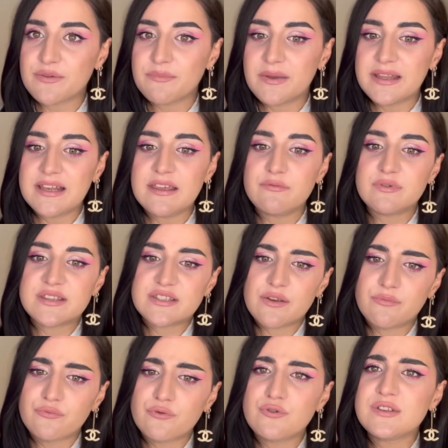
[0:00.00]
mainly with
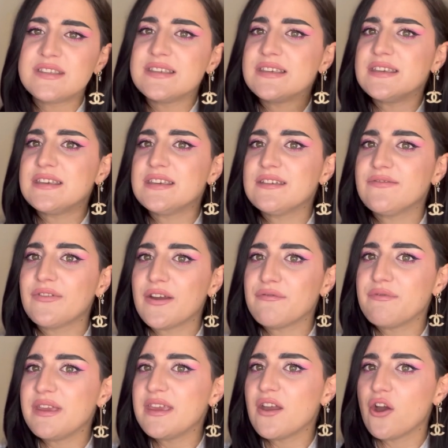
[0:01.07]
some woody,
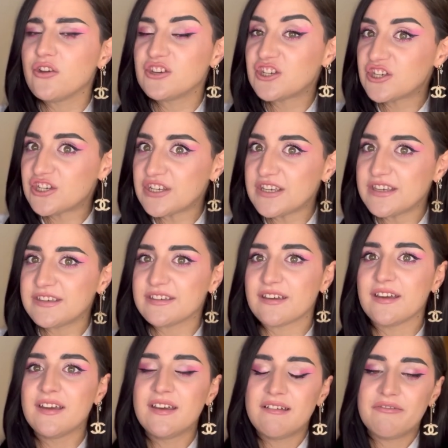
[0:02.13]
very chic
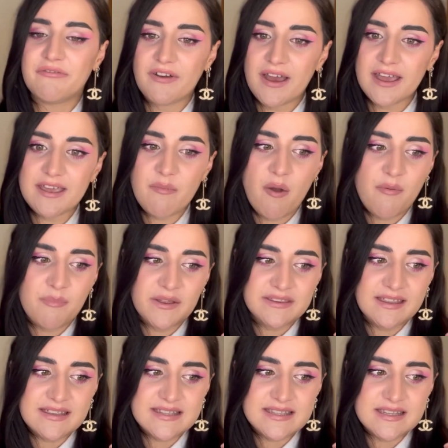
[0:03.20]
vibe, but
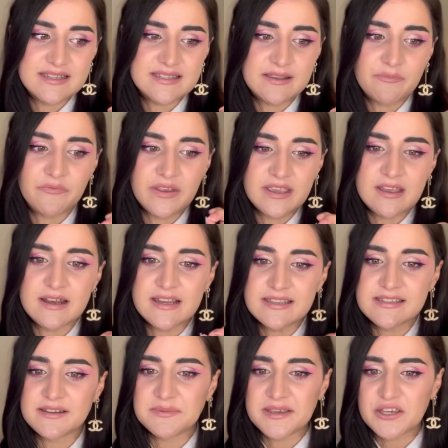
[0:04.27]
there's something a
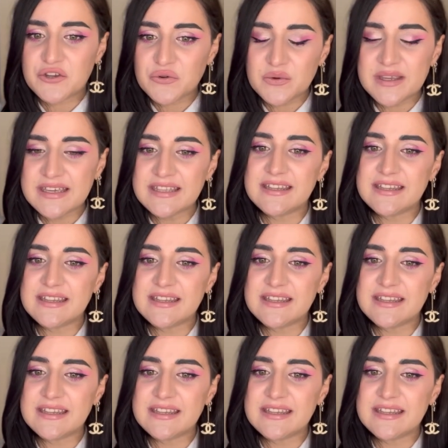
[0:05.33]
little bit green